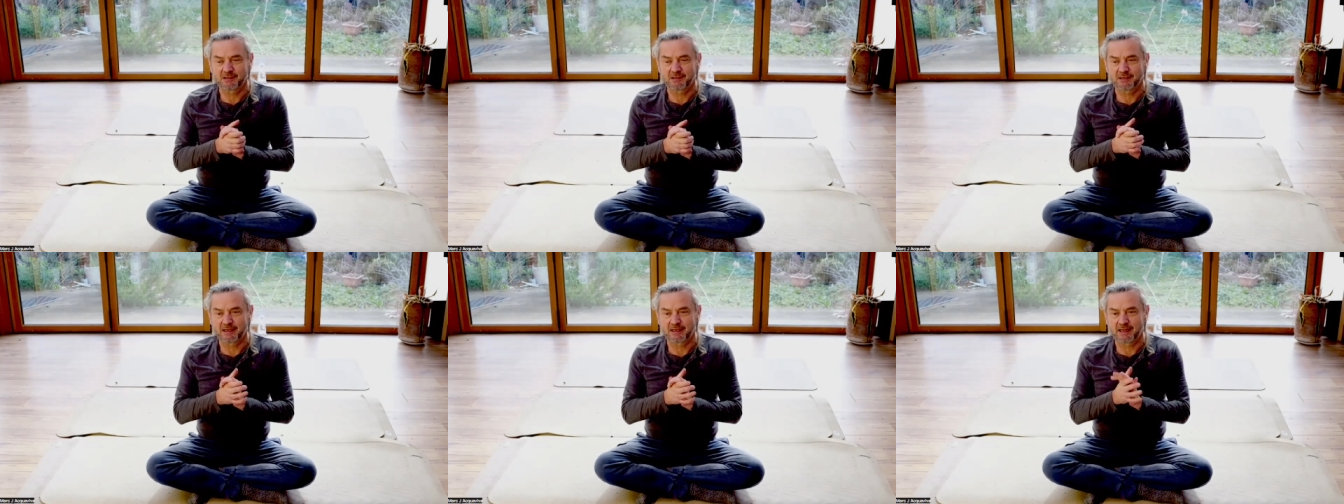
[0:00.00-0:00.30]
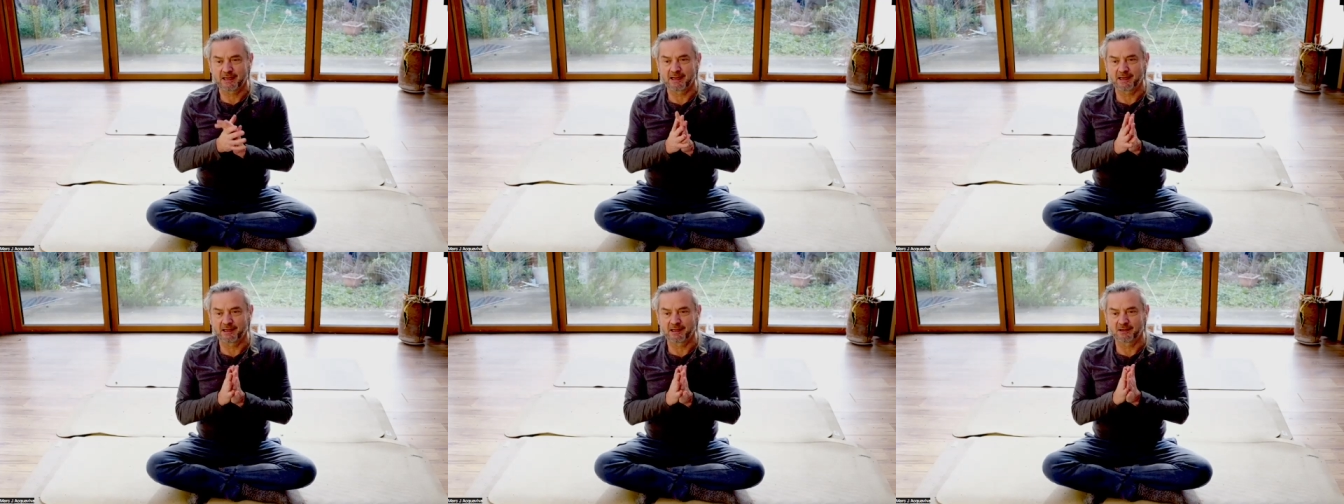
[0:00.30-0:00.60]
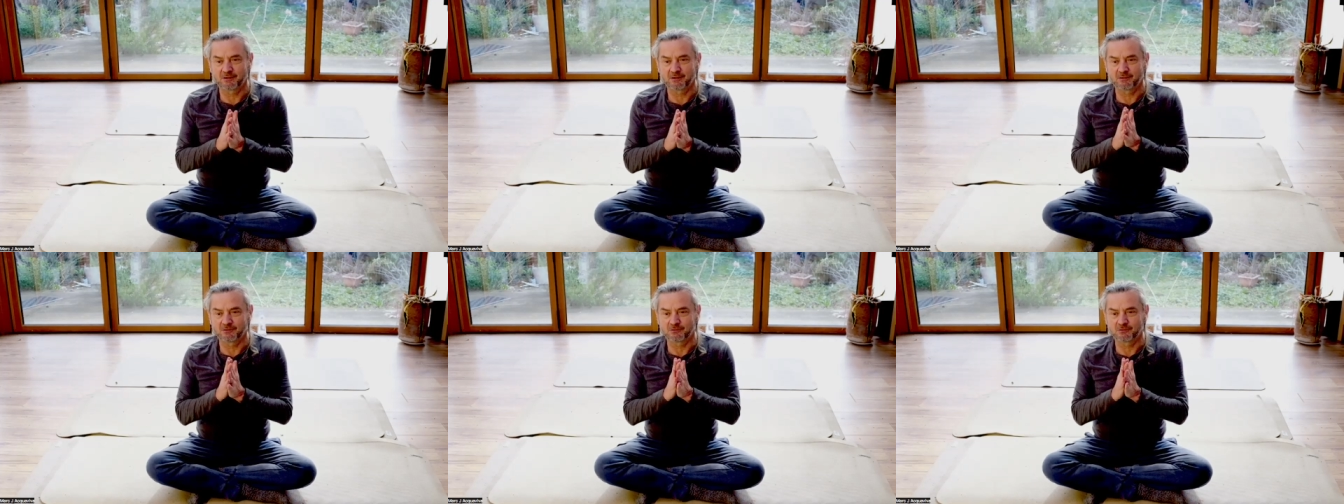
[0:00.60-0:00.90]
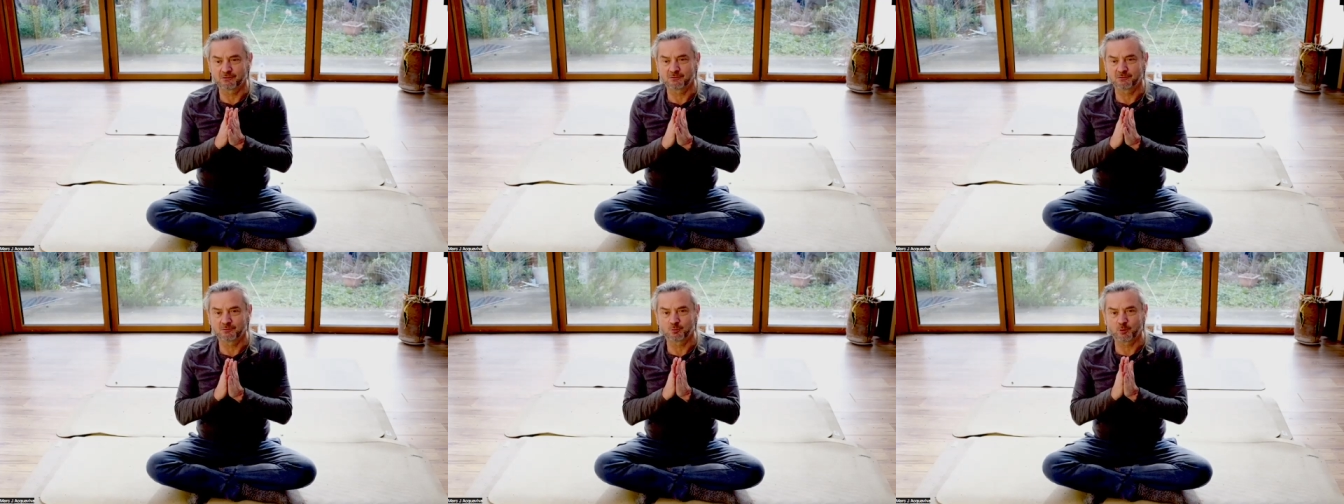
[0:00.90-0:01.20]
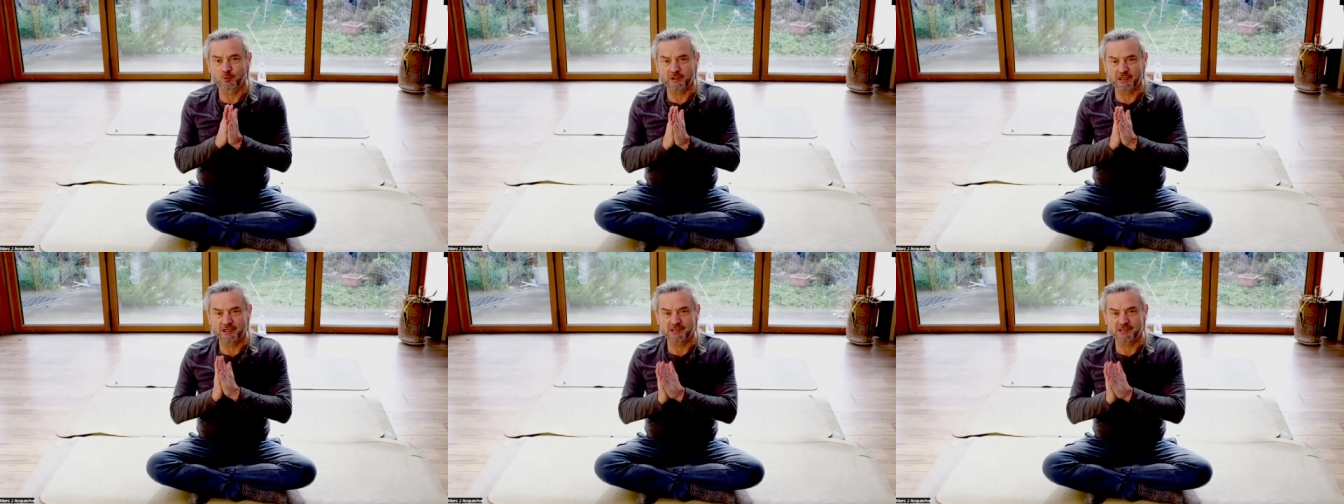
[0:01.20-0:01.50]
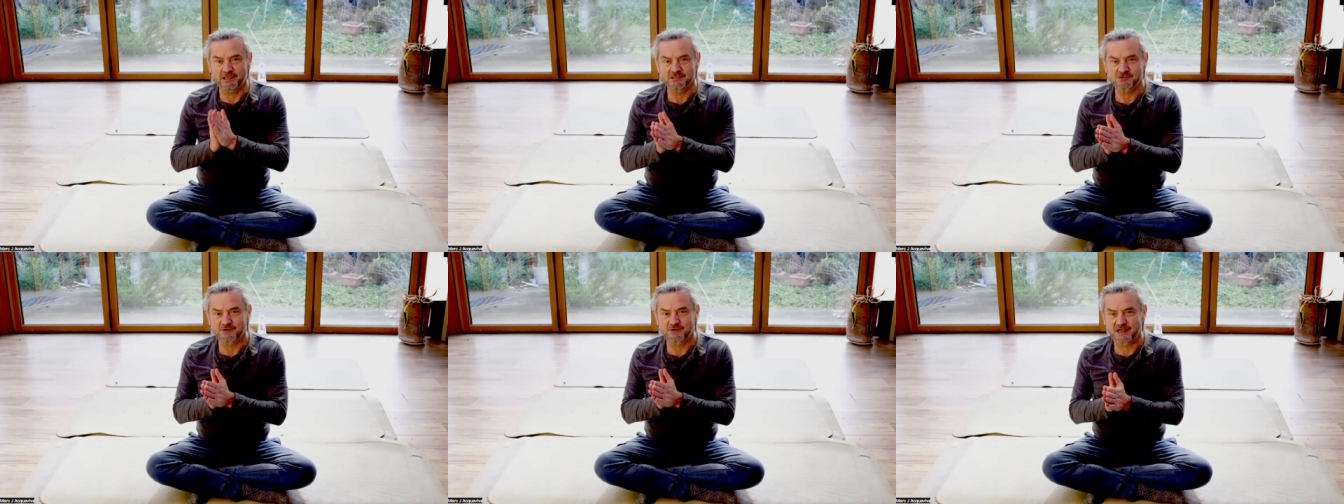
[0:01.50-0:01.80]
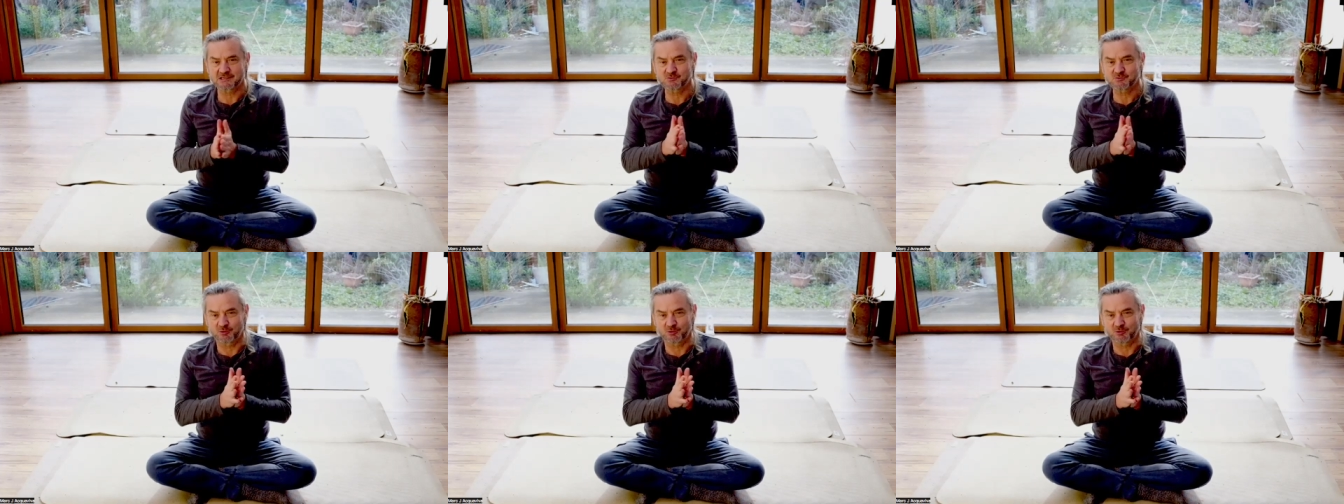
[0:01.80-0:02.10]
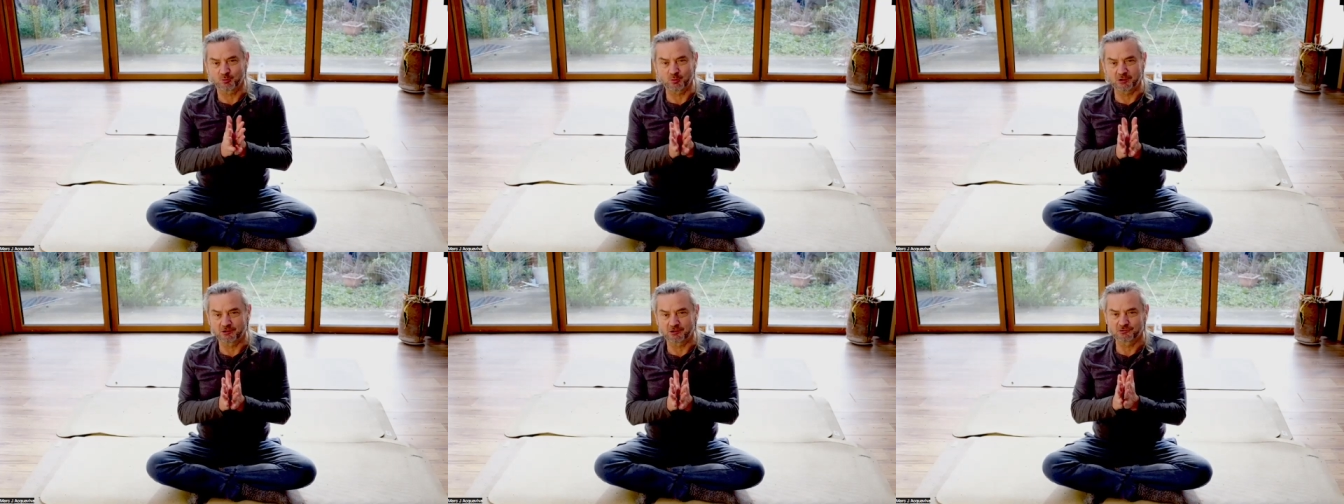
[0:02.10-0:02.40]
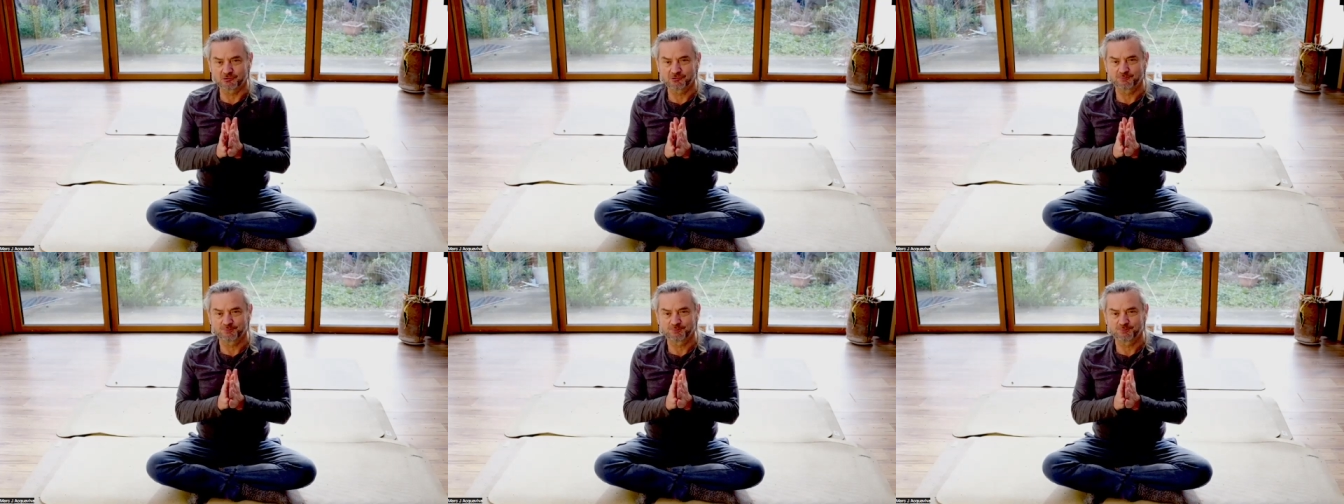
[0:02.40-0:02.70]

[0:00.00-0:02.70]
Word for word: how we interact with the world.